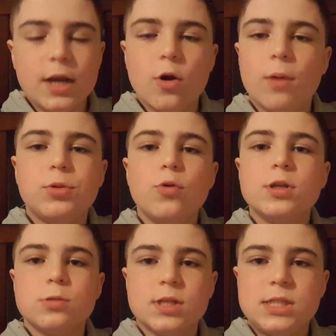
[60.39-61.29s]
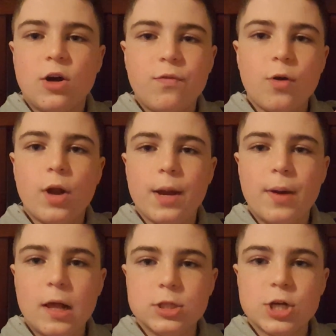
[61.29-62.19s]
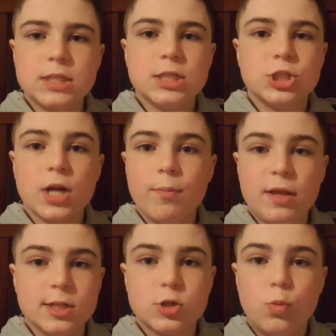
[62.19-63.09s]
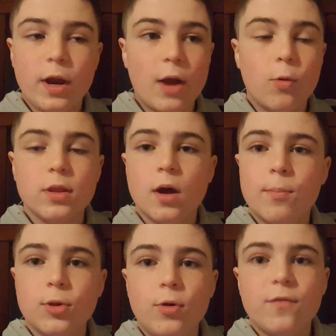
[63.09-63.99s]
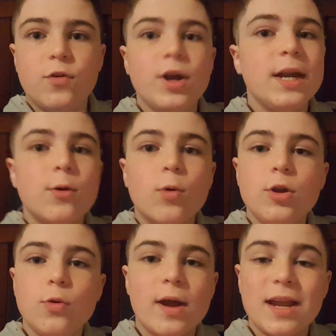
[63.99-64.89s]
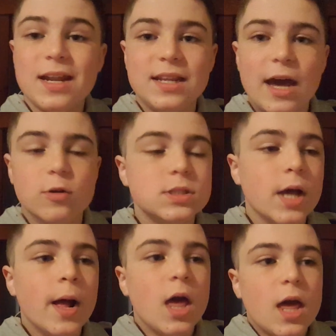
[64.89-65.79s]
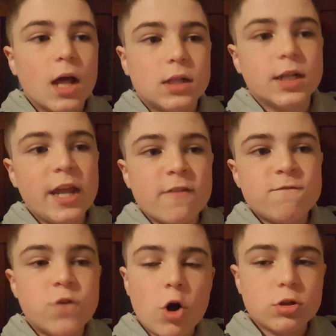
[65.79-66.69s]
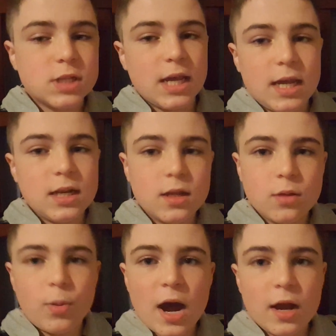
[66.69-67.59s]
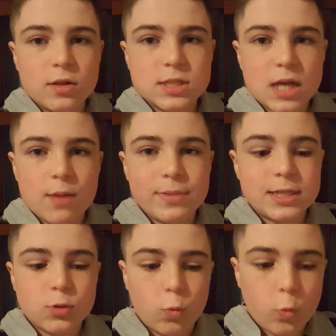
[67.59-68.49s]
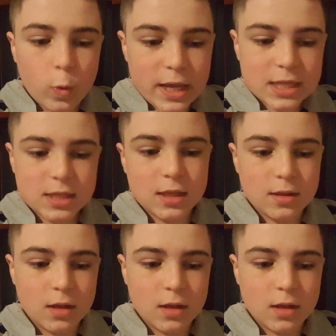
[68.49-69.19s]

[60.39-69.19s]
know, I'm doing this with a cell phone. I apologize. I just got to make this quick. I wanted to upload it for anyone who had any doubts. Glenn falls into the pile of zombies with